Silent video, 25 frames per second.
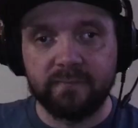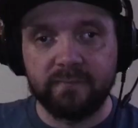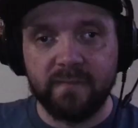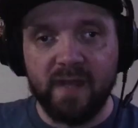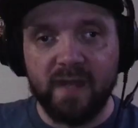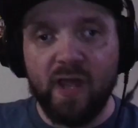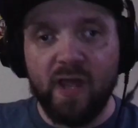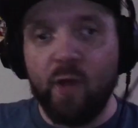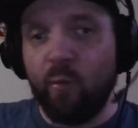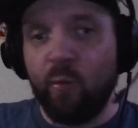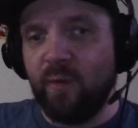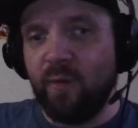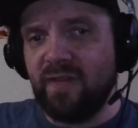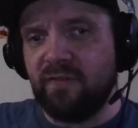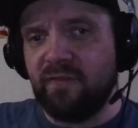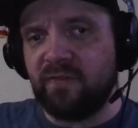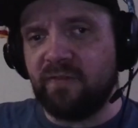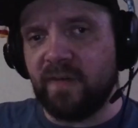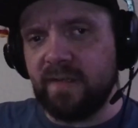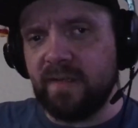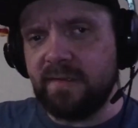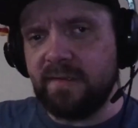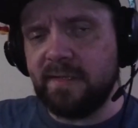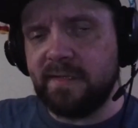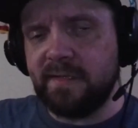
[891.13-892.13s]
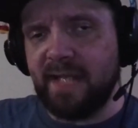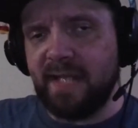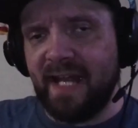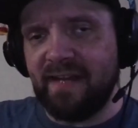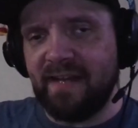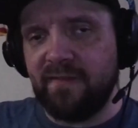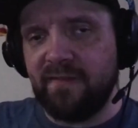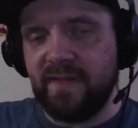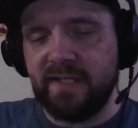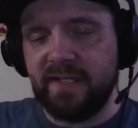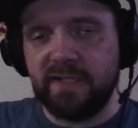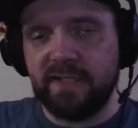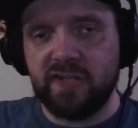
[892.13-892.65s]
When the first design of
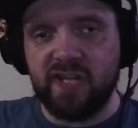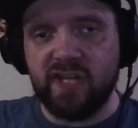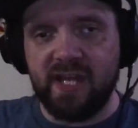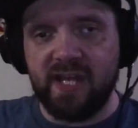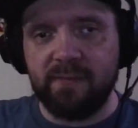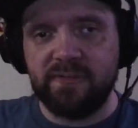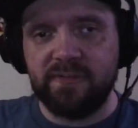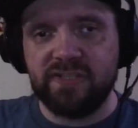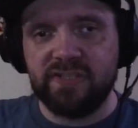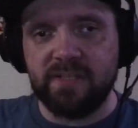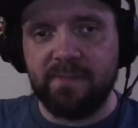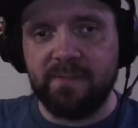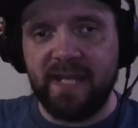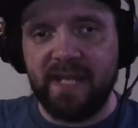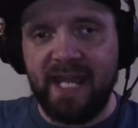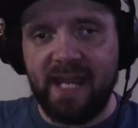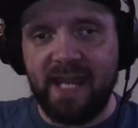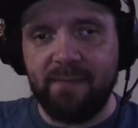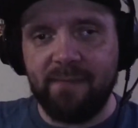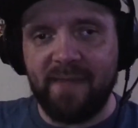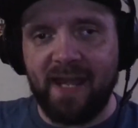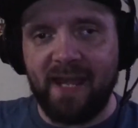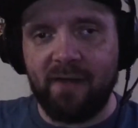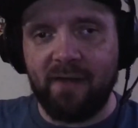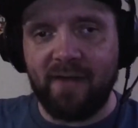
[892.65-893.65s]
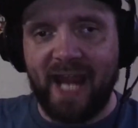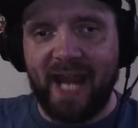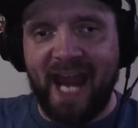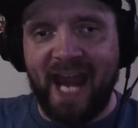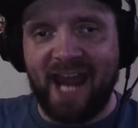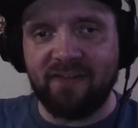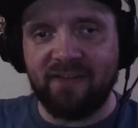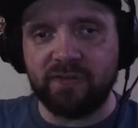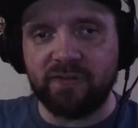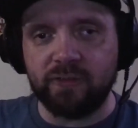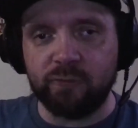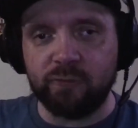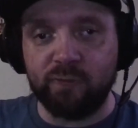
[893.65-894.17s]
this championship came out
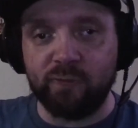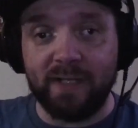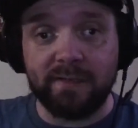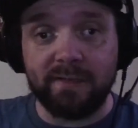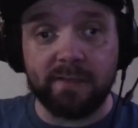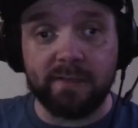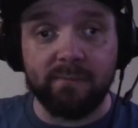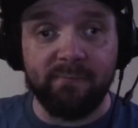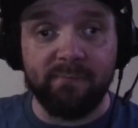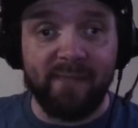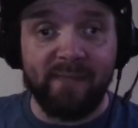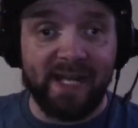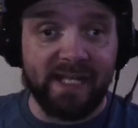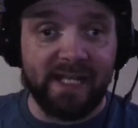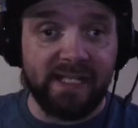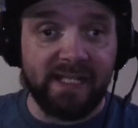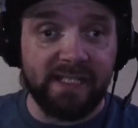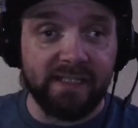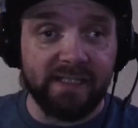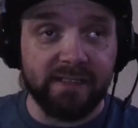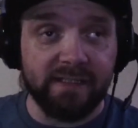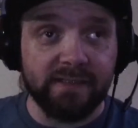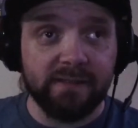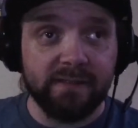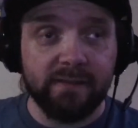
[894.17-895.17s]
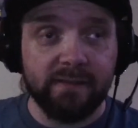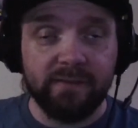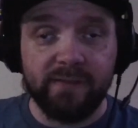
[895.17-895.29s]
after WrestleMania